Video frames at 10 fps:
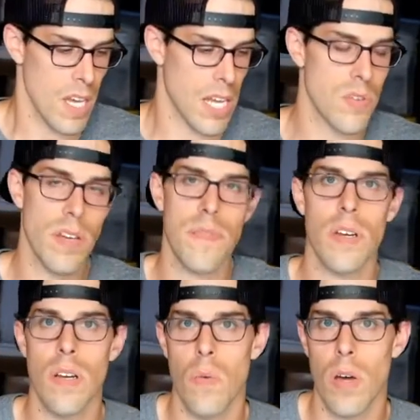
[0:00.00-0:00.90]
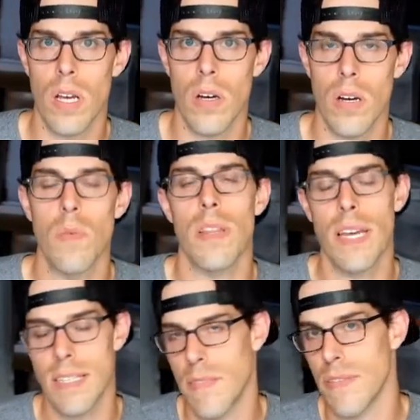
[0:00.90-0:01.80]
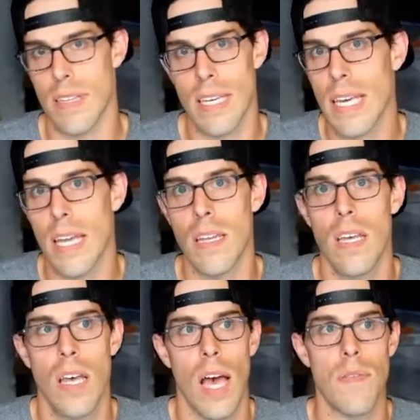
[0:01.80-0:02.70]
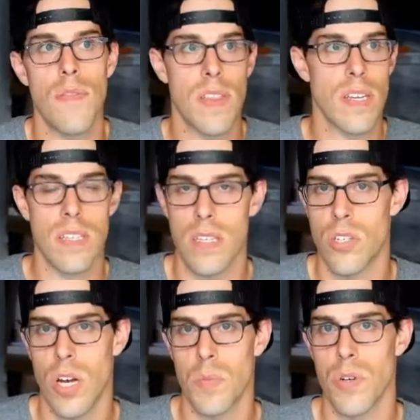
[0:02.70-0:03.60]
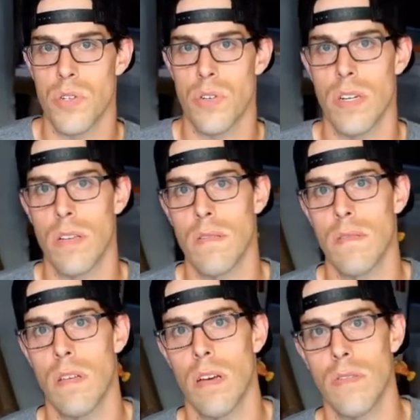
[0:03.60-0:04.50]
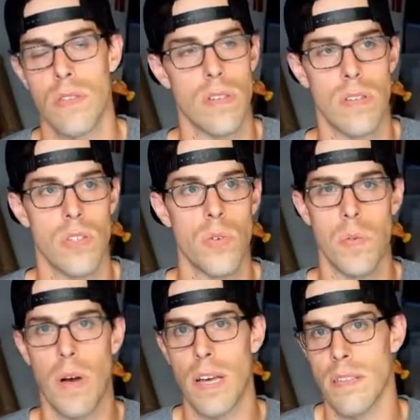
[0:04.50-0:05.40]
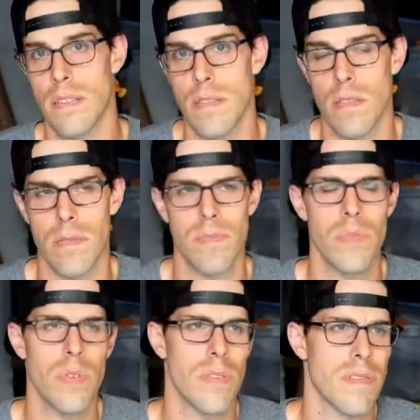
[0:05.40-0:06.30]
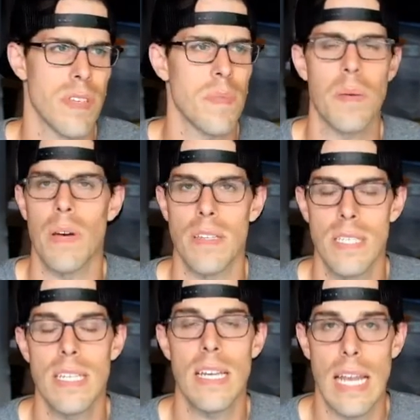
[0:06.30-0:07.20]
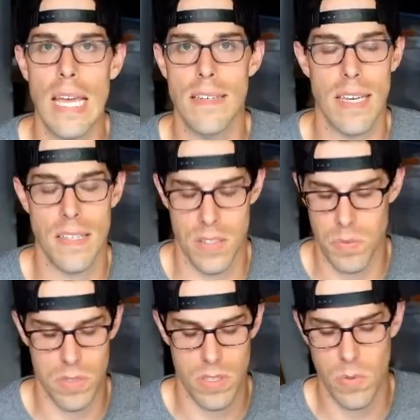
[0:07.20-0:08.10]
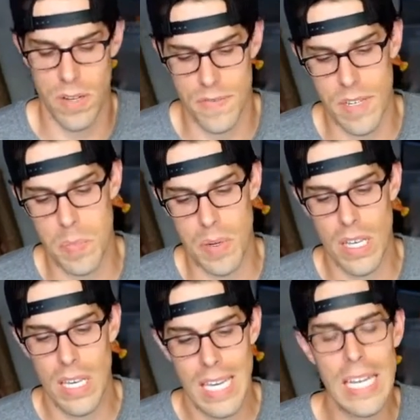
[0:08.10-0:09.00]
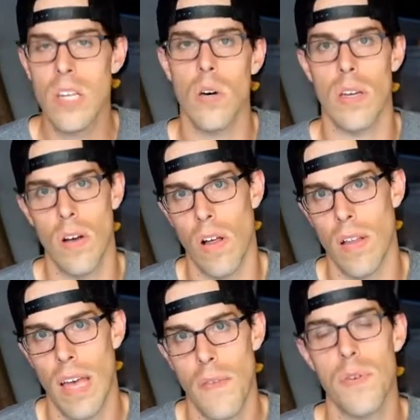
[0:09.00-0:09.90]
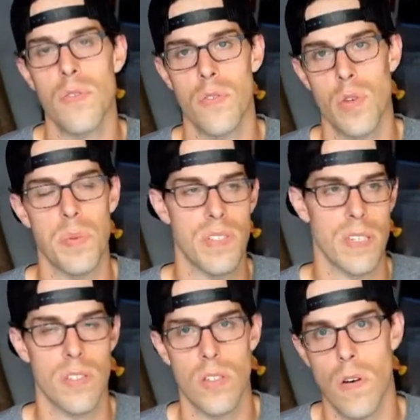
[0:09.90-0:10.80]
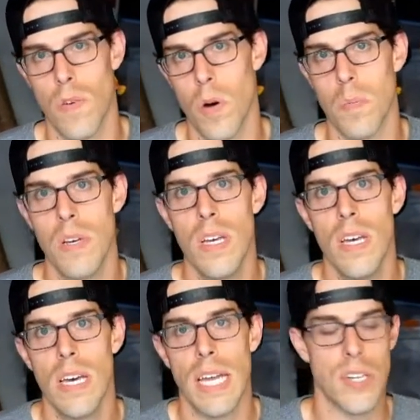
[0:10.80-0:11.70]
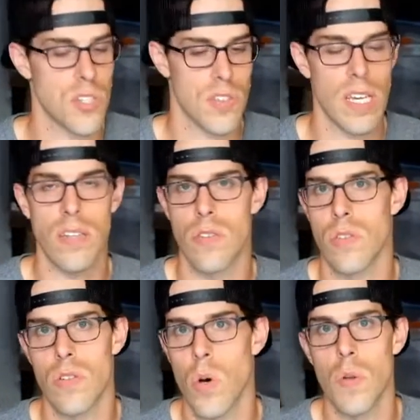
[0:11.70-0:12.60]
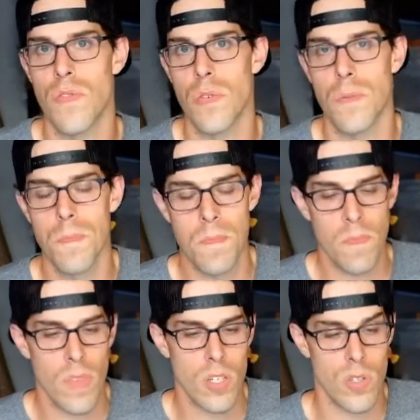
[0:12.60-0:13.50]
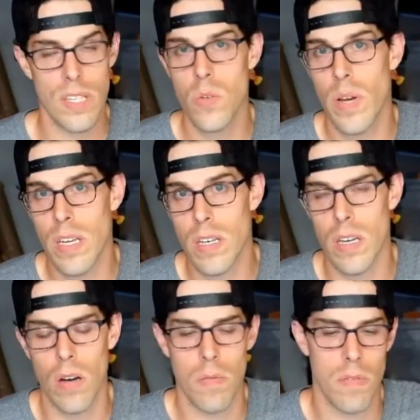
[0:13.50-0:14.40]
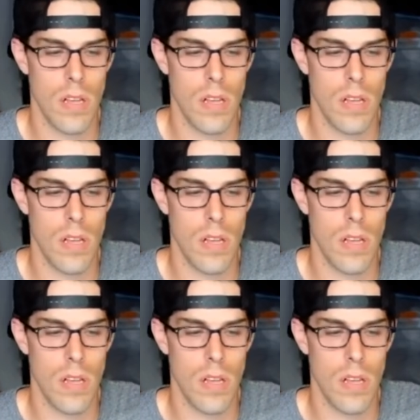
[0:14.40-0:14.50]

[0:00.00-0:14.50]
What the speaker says: And you're definitely going to want to cook. Well, not definitely. Again, I have a friend that did the John Muir Trail, 200 miles, or 200 and something miles. He did it in 8 days. It was quite a feat, but he didn't cook at all. Halfway through the trip, he sent his stove home, and he just ate cold food. So that's a way you can go.